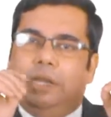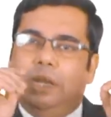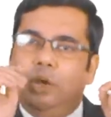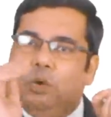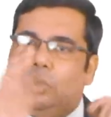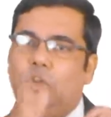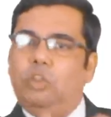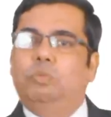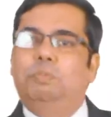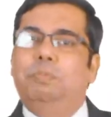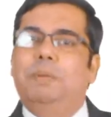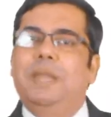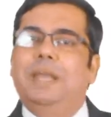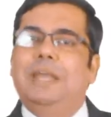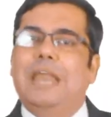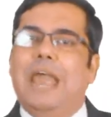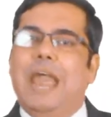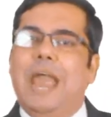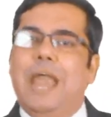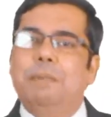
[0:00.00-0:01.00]
due
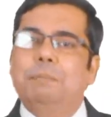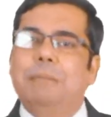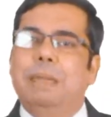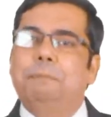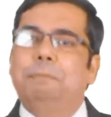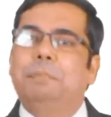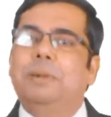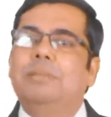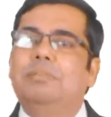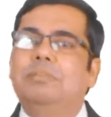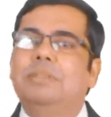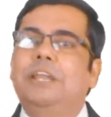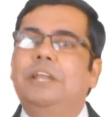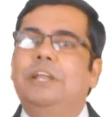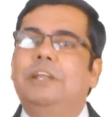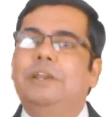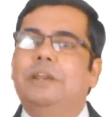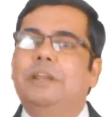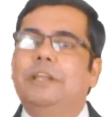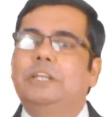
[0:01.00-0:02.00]
respect and my personal
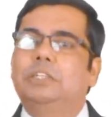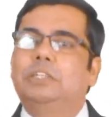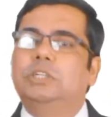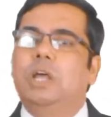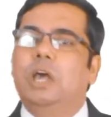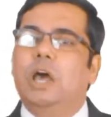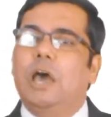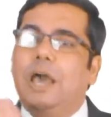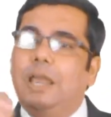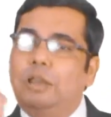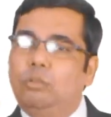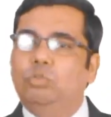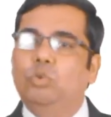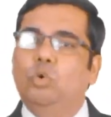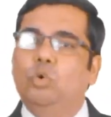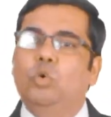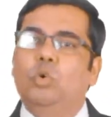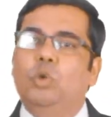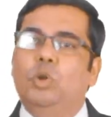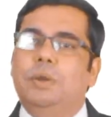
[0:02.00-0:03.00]
interest
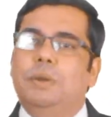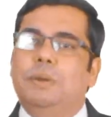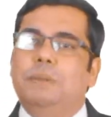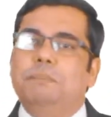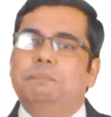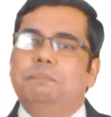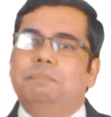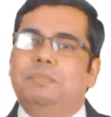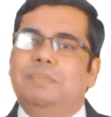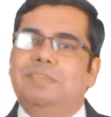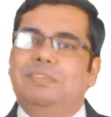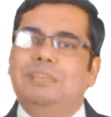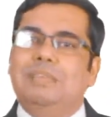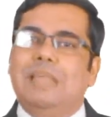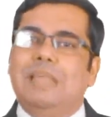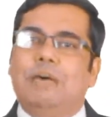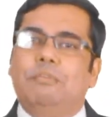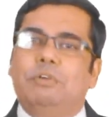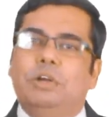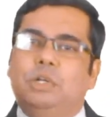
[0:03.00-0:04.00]
also, this is
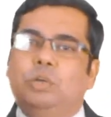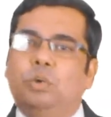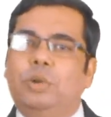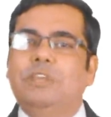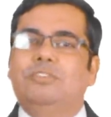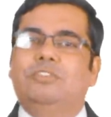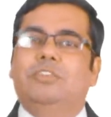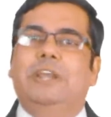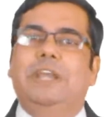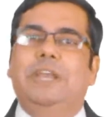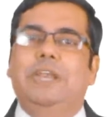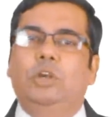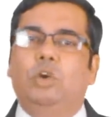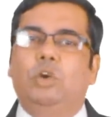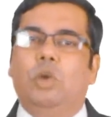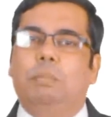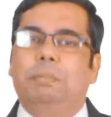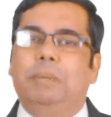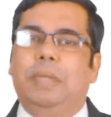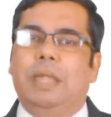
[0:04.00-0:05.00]
our today's training
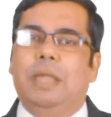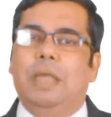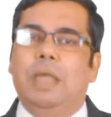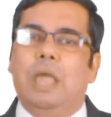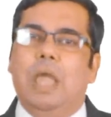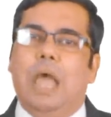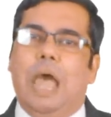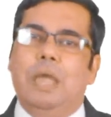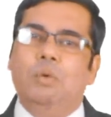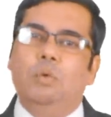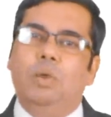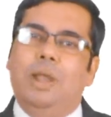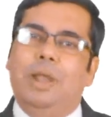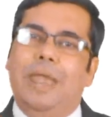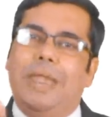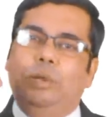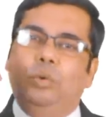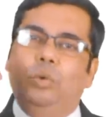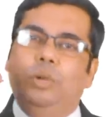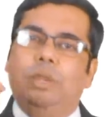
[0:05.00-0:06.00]
topic. I would
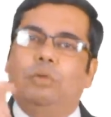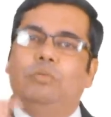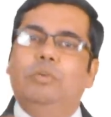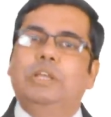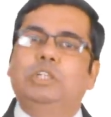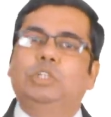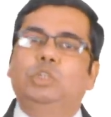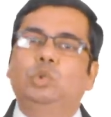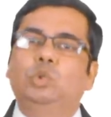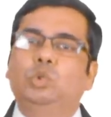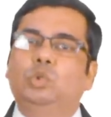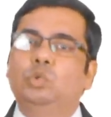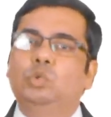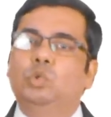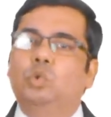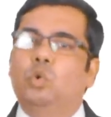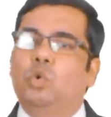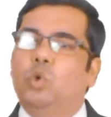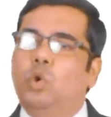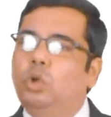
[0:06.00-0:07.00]
like to request you to
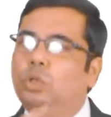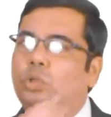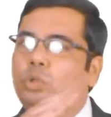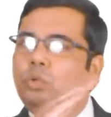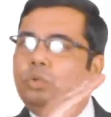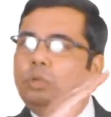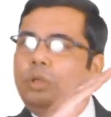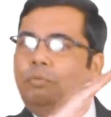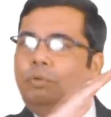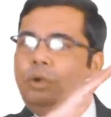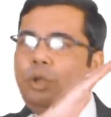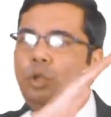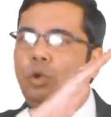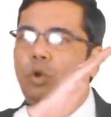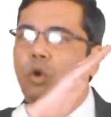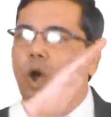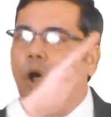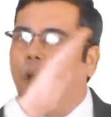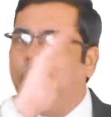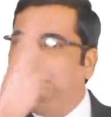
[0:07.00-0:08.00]
go through the
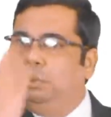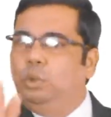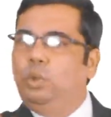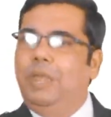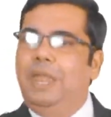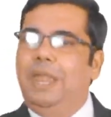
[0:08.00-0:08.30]
video up to the